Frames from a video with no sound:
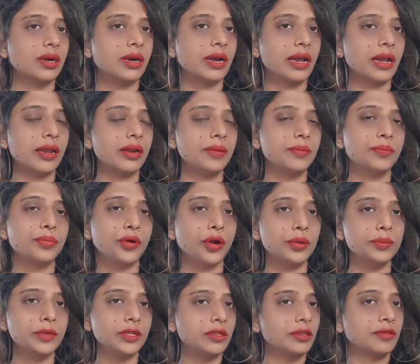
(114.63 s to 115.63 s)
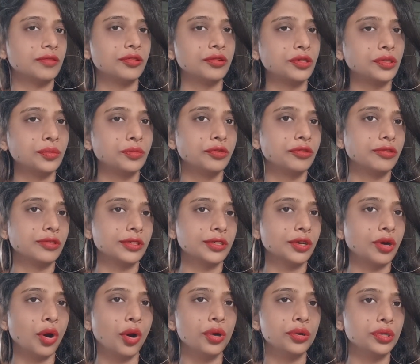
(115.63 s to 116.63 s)
and probably listen to music
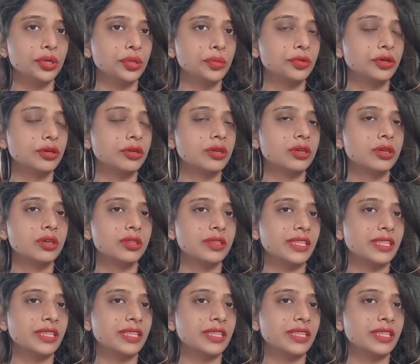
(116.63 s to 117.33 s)
or audiobook.